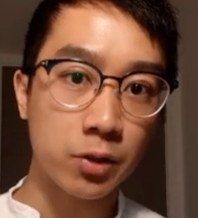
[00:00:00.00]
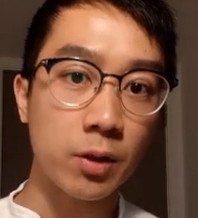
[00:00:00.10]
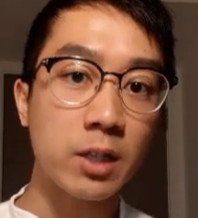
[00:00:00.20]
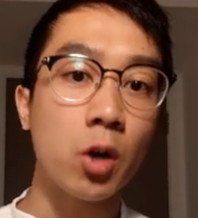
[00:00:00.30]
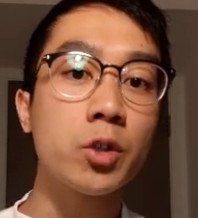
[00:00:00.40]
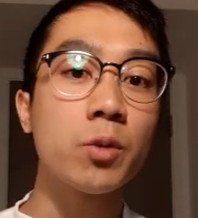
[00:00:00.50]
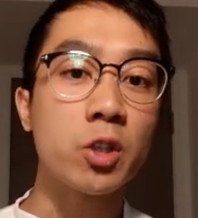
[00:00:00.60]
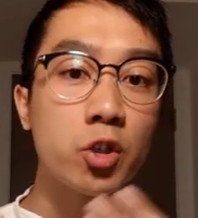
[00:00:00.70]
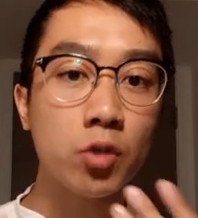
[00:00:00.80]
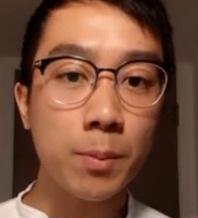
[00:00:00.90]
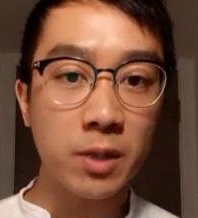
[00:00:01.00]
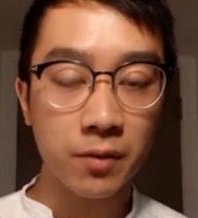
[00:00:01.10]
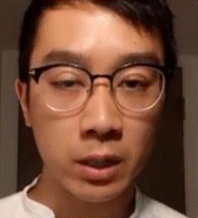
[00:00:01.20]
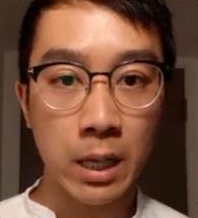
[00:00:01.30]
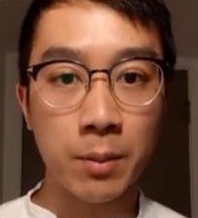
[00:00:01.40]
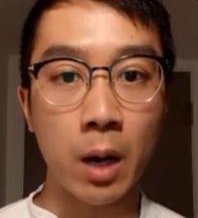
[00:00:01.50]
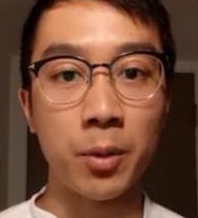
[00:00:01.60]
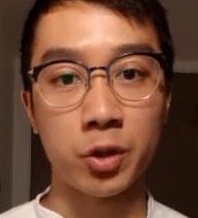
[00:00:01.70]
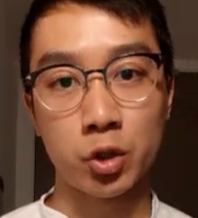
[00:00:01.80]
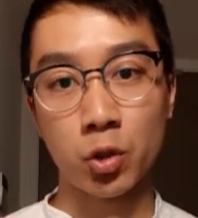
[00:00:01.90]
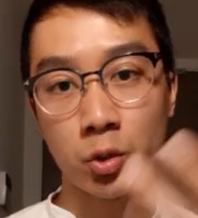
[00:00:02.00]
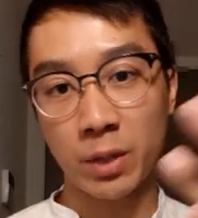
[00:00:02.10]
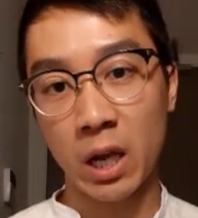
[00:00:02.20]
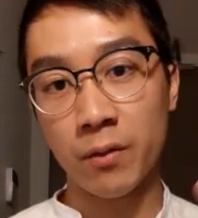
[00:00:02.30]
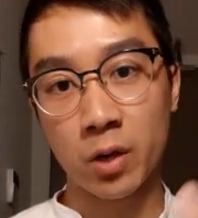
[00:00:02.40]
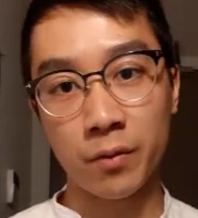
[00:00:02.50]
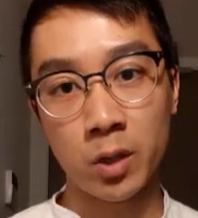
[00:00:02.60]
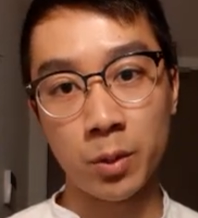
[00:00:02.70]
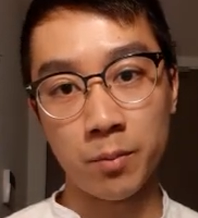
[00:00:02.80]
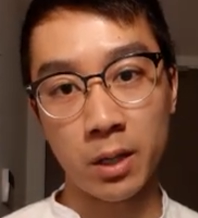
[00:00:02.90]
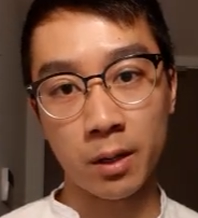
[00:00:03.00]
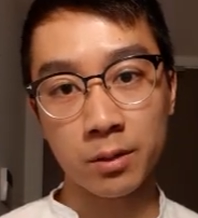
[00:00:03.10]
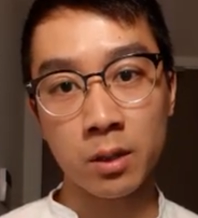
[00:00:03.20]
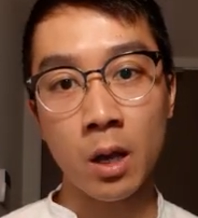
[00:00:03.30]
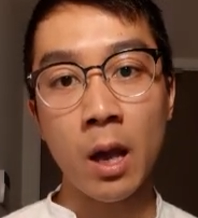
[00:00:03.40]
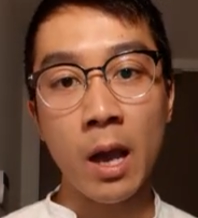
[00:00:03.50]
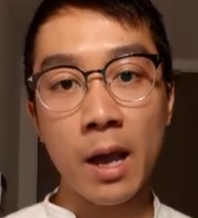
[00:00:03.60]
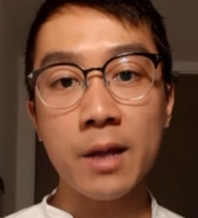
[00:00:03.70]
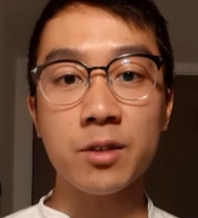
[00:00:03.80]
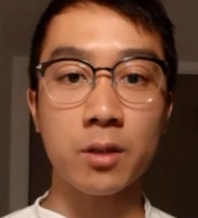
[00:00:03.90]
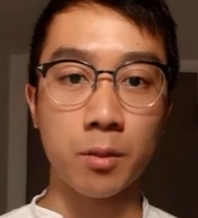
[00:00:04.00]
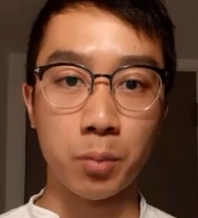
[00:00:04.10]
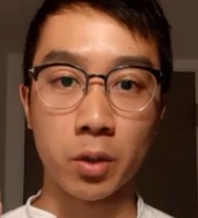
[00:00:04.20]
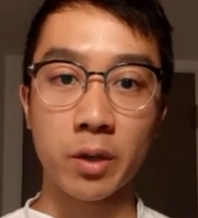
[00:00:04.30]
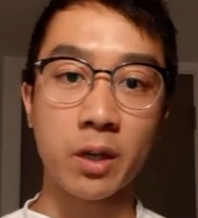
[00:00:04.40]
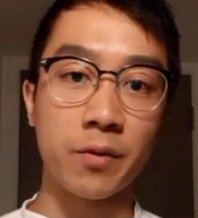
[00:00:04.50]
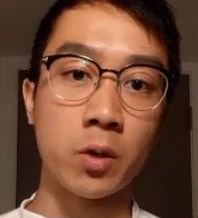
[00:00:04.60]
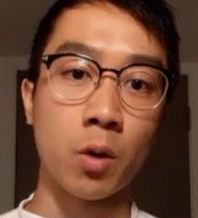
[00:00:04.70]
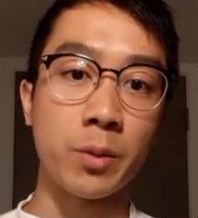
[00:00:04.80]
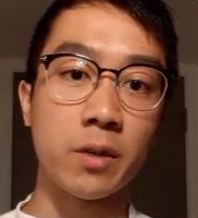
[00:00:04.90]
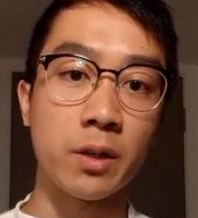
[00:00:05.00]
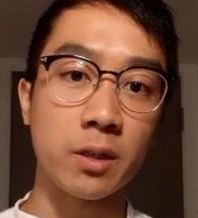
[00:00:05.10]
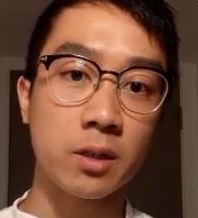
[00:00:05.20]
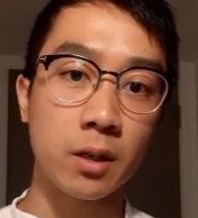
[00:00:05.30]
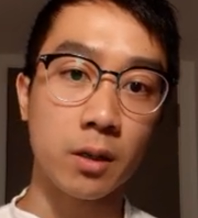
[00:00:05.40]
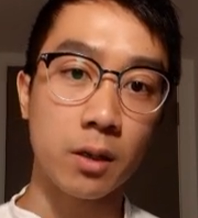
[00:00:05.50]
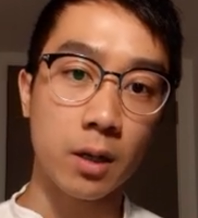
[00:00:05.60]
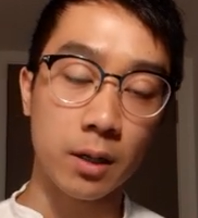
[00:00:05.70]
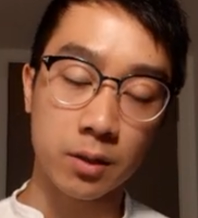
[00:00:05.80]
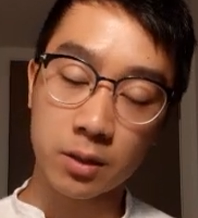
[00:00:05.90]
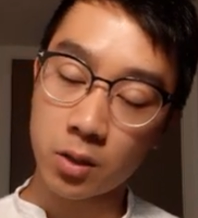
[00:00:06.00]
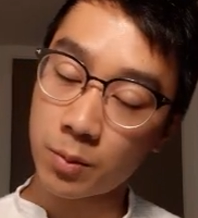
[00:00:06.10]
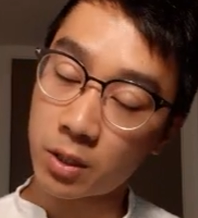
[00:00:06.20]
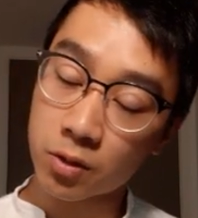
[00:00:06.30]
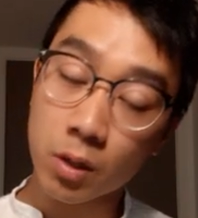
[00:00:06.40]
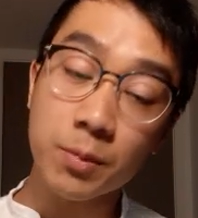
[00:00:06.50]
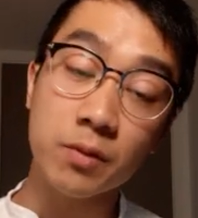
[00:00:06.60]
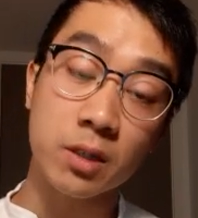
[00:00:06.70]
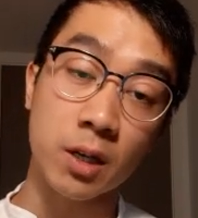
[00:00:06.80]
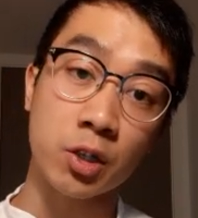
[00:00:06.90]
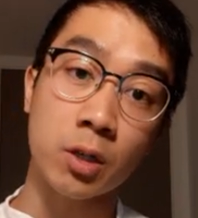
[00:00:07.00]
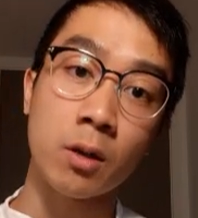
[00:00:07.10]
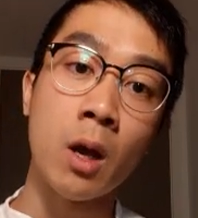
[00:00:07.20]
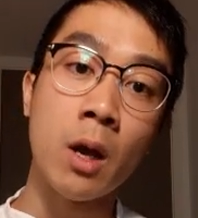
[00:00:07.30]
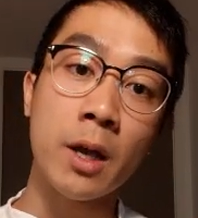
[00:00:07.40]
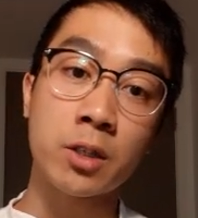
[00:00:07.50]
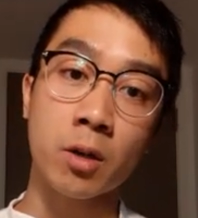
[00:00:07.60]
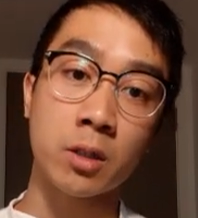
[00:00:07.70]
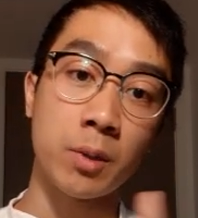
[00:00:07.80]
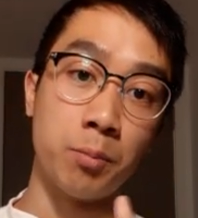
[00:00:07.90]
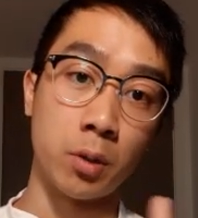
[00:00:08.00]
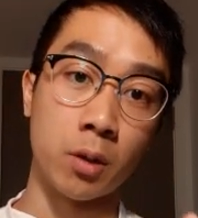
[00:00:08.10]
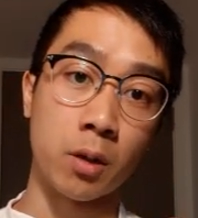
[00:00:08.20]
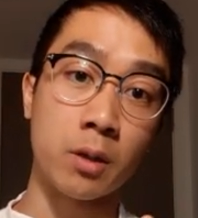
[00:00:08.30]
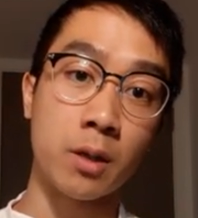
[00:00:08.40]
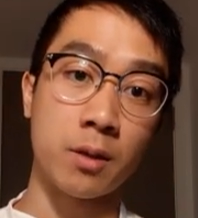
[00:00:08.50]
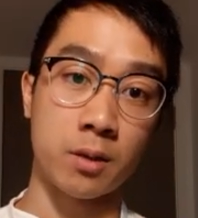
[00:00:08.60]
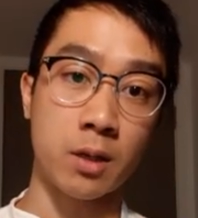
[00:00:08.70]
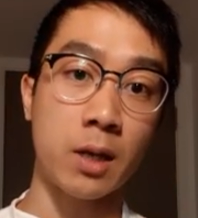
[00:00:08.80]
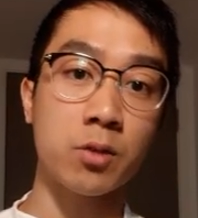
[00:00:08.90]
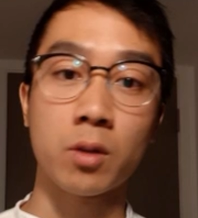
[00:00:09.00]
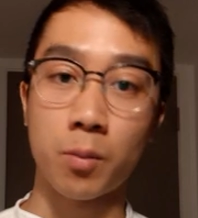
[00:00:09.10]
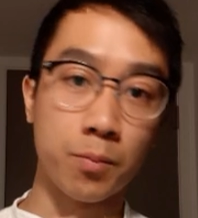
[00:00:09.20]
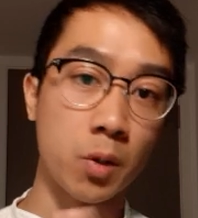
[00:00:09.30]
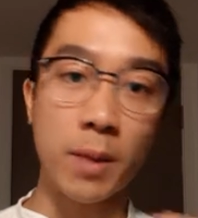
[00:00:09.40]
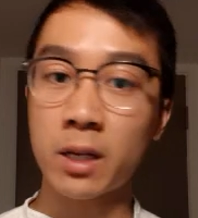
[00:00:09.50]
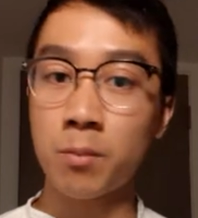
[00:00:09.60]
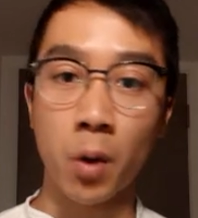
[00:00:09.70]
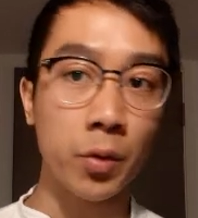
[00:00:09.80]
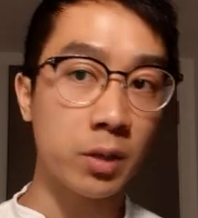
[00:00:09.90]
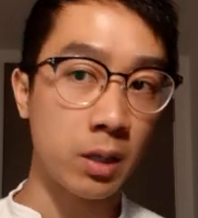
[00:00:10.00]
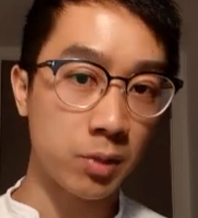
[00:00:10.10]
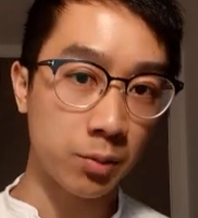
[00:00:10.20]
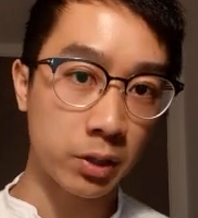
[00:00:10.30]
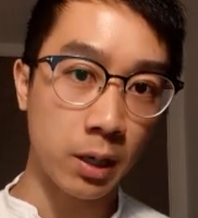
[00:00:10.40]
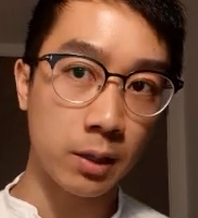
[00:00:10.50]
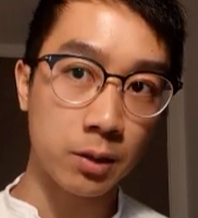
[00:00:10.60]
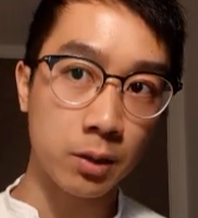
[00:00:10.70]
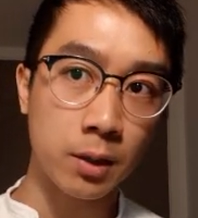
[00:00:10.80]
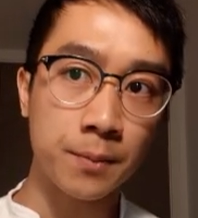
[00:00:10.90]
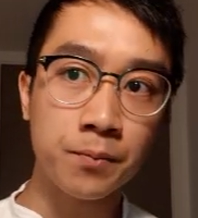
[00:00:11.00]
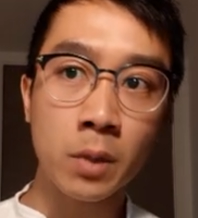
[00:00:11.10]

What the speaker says: So that's also a descriptive claim about the social behavior of human beings. Hence, the blurring of the normative and descriptive distinction is starting to be blurred in this case. So they're making both claims simultaneously.